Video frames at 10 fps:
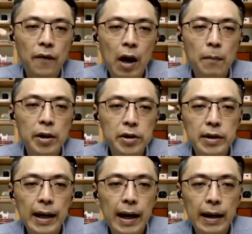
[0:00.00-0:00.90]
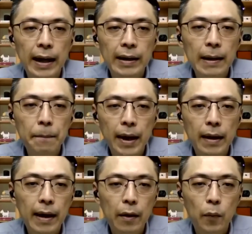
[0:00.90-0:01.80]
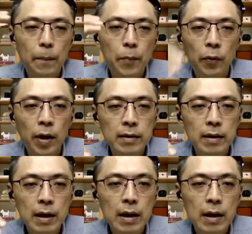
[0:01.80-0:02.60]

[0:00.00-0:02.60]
how much they are getting paid at what progress.